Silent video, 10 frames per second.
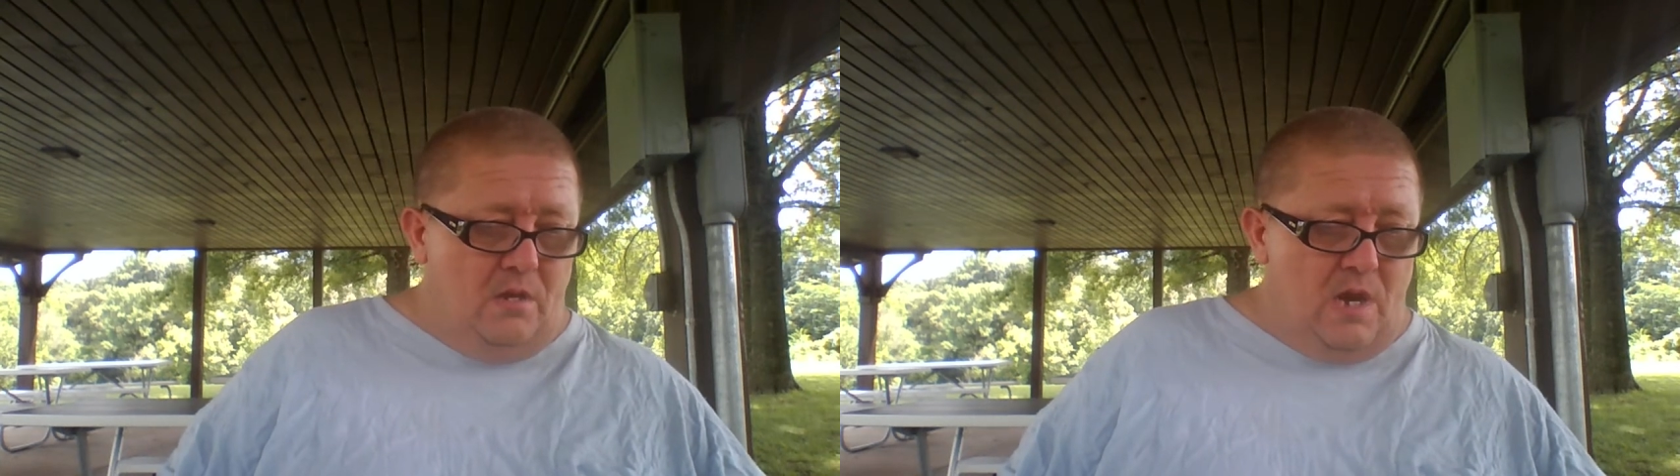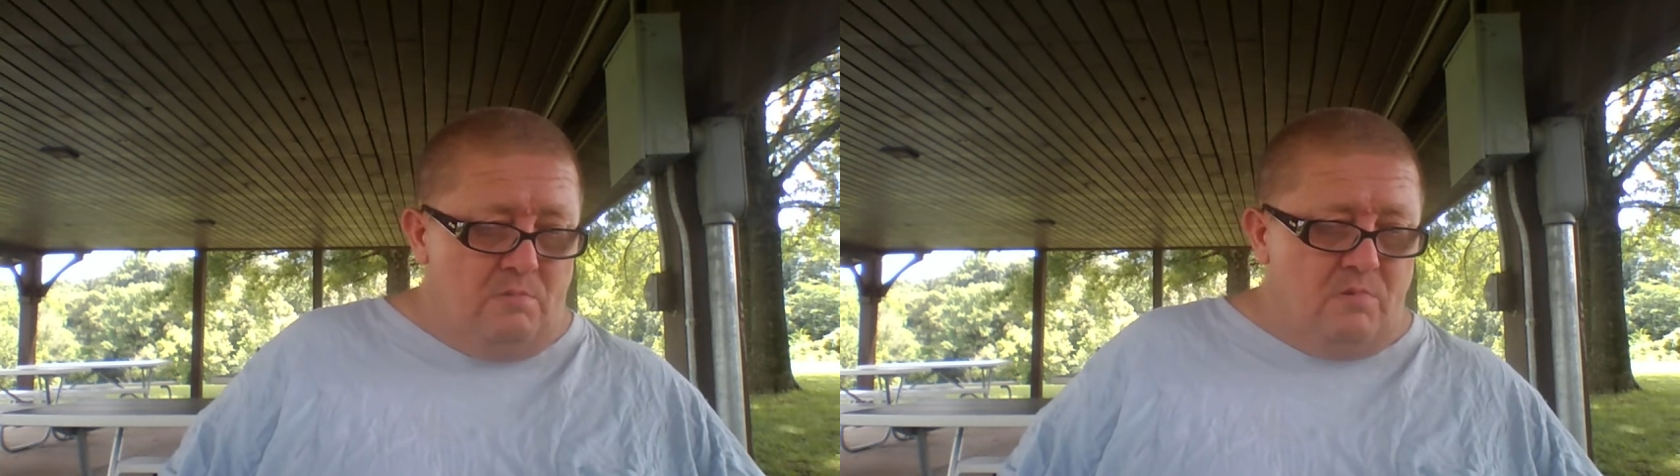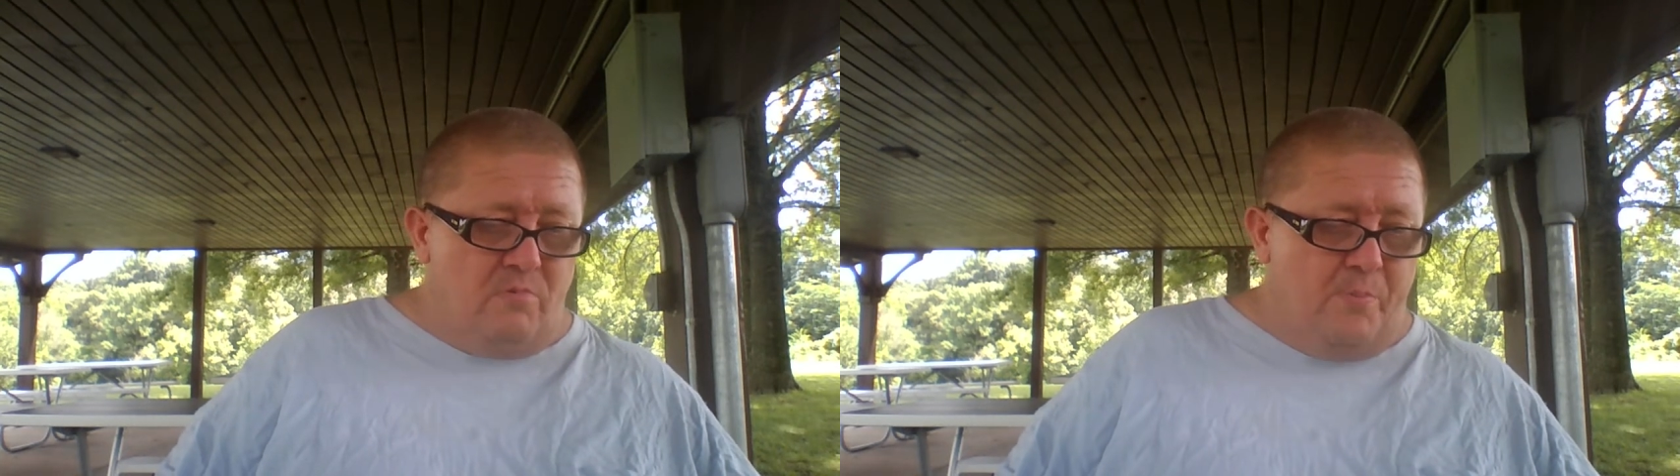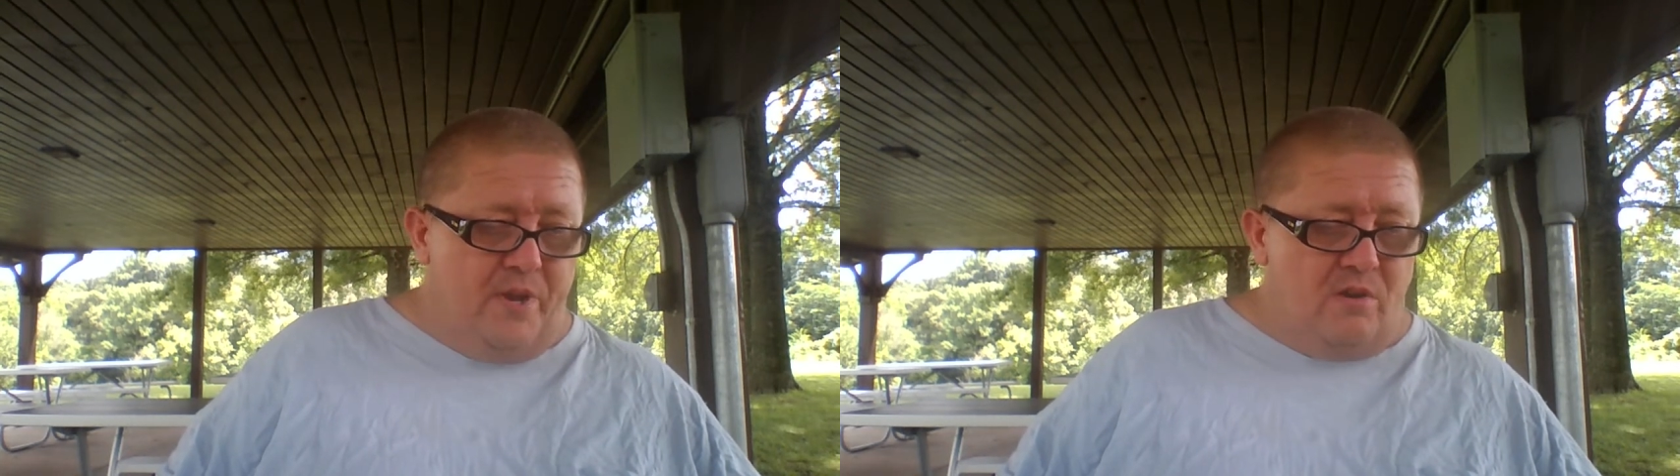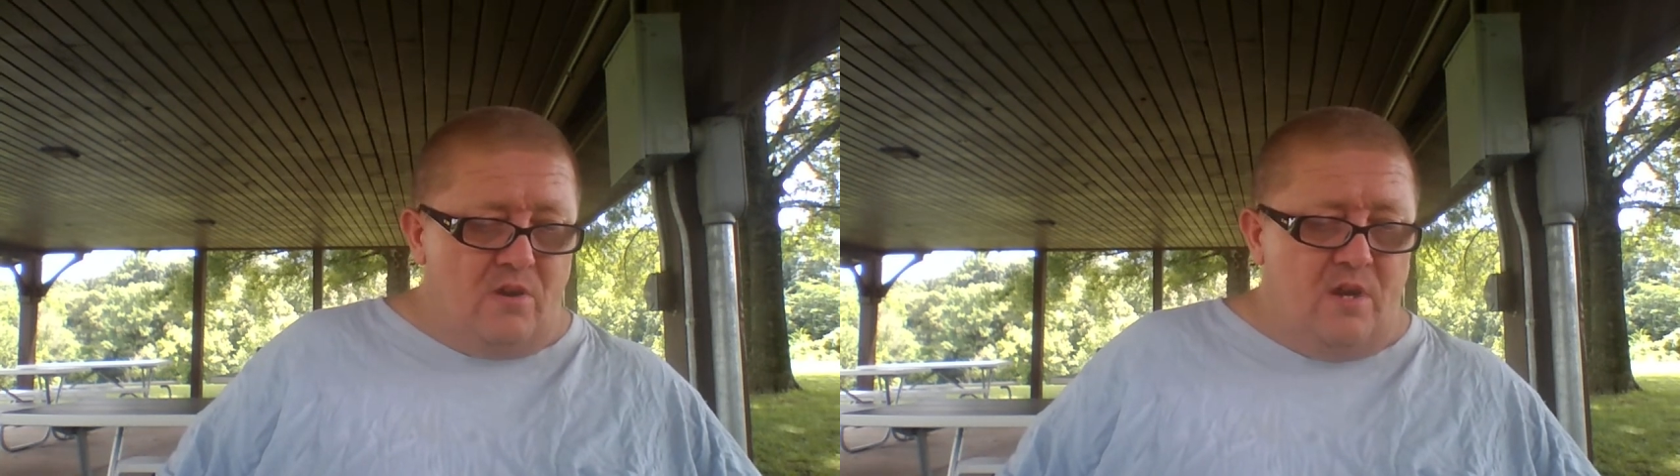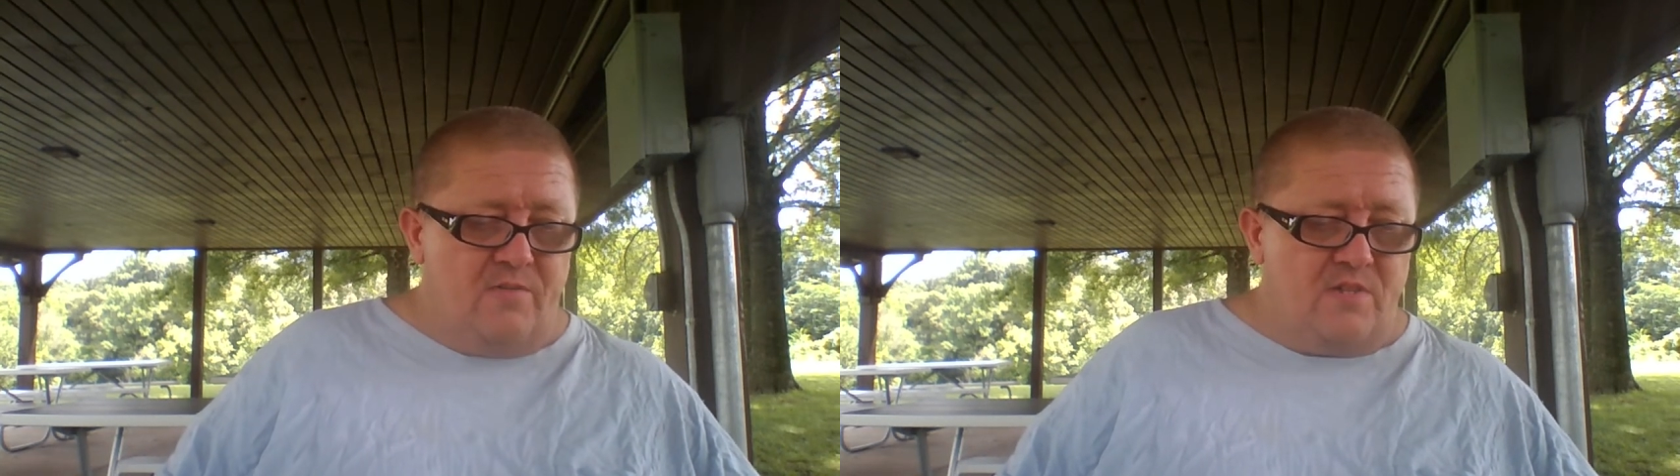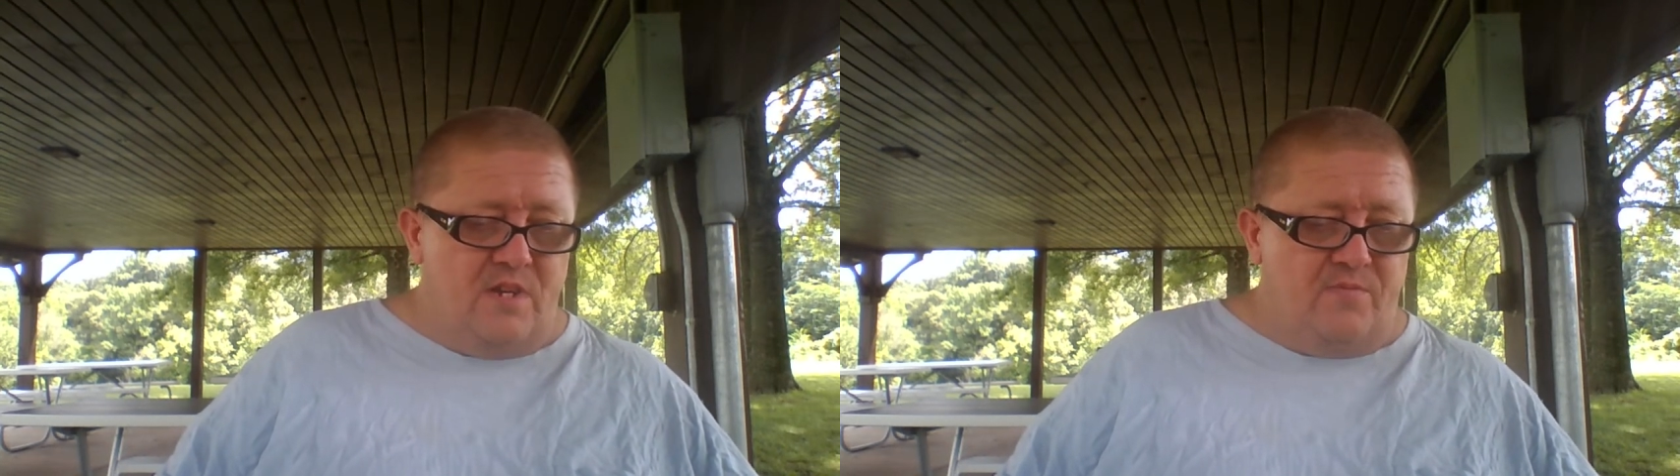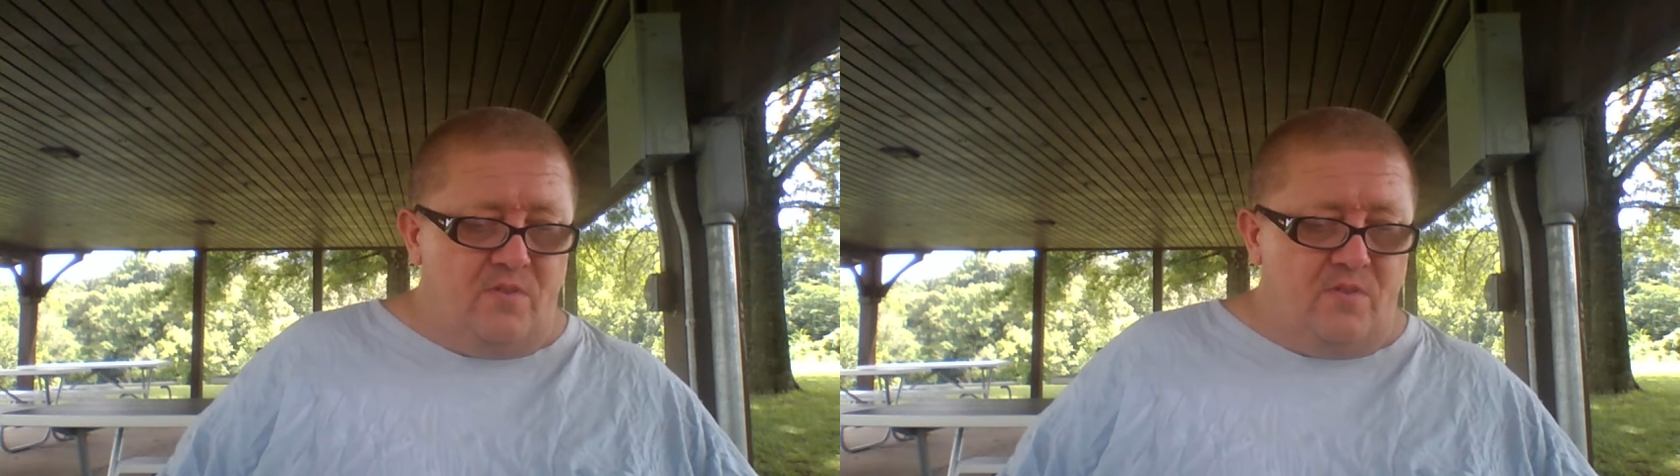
Common repeater offset